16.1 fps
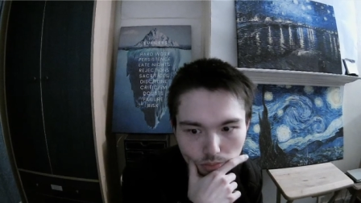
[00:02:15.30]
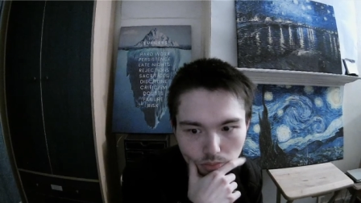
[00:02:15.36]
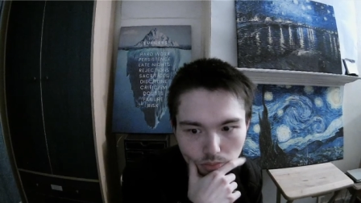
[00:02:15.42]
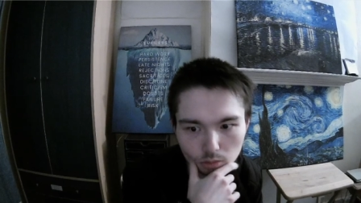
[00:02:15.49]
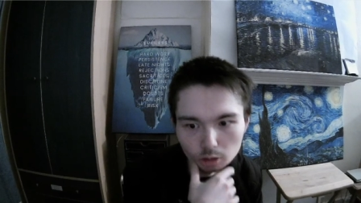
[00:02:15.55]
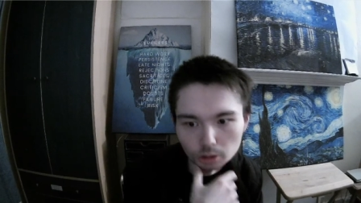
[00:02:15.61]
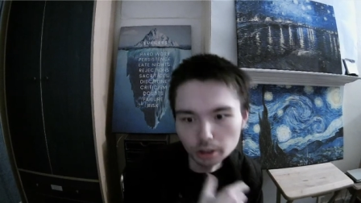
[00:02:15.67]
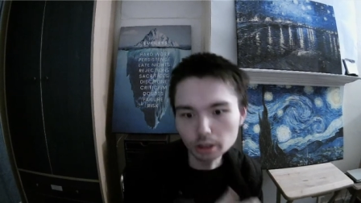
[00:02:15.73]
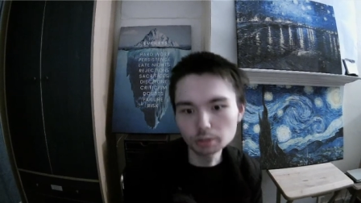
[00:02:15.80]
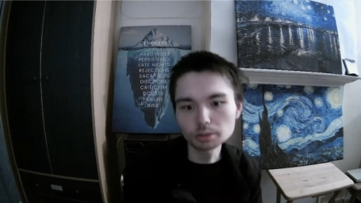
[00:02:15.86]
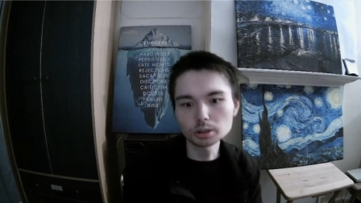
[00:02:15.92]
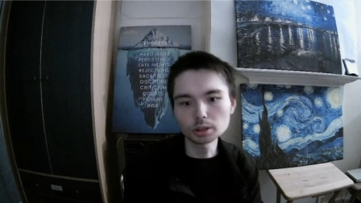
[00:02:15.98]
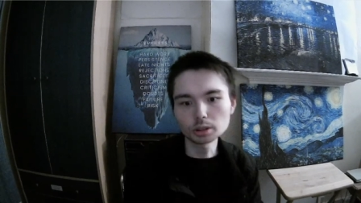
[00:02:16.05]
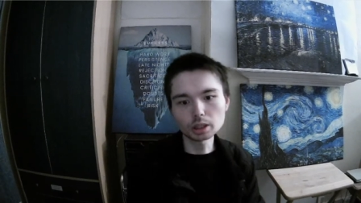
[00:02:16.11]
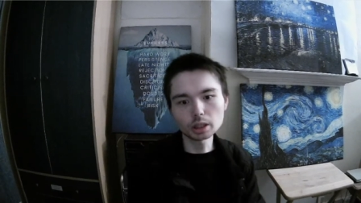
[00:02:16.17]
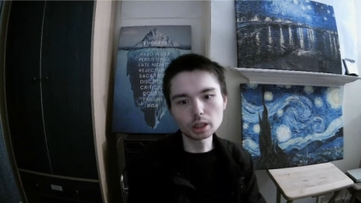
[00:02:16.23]
Okay,
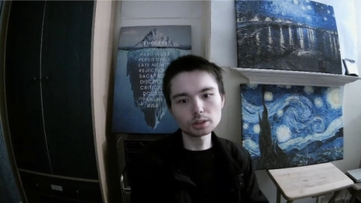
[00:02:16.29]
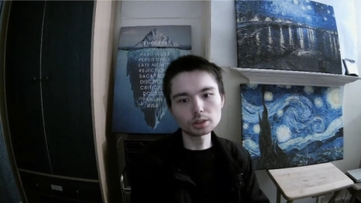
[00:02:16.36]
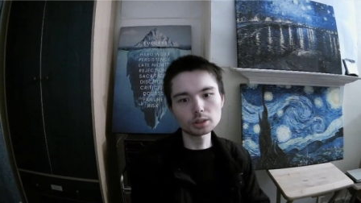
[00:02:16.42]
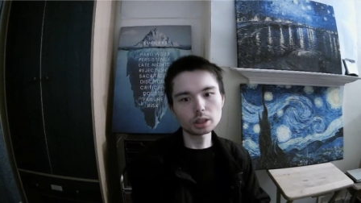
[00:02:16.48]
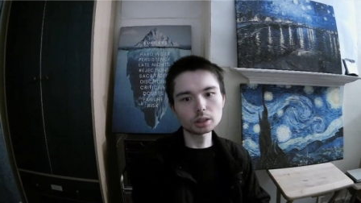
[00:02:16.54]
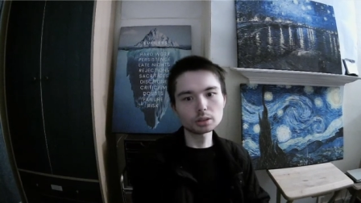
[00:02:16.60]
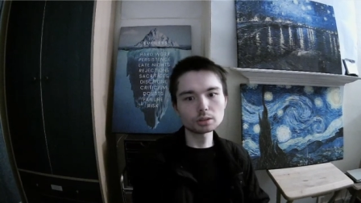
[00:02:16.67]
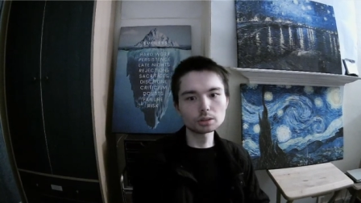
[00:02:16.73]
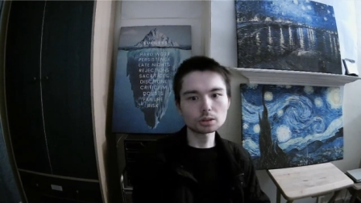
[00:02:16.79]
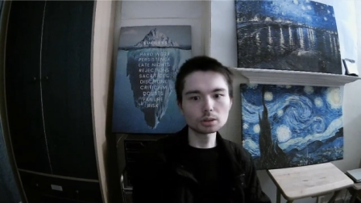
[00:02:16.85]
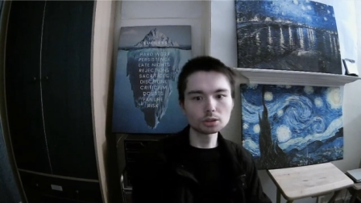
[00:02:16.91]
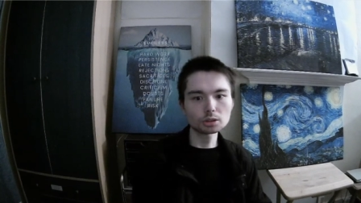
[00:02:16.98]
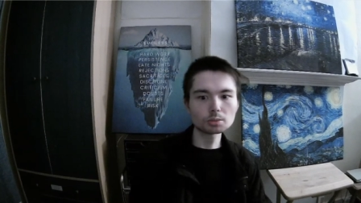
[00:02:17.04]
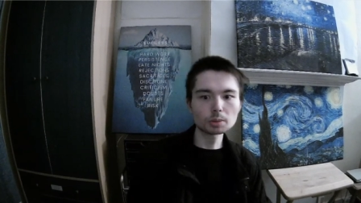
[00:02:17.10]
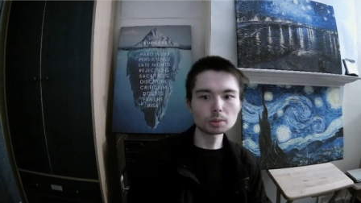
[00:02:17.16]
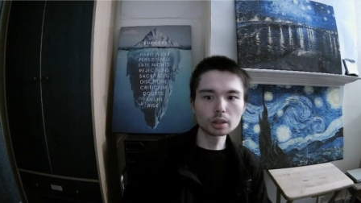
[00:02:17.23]
49 seconds,
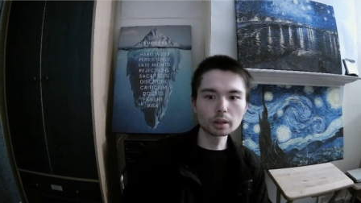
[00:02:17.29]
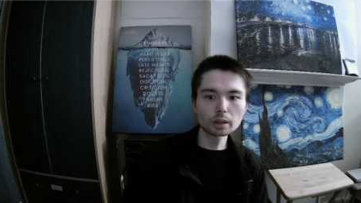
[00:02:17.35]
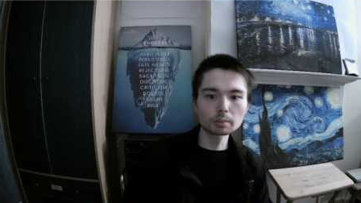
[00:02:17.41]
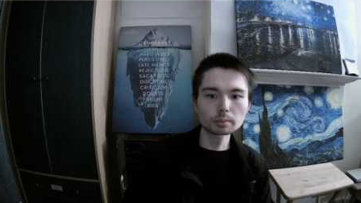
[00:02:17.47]
gotta speed up.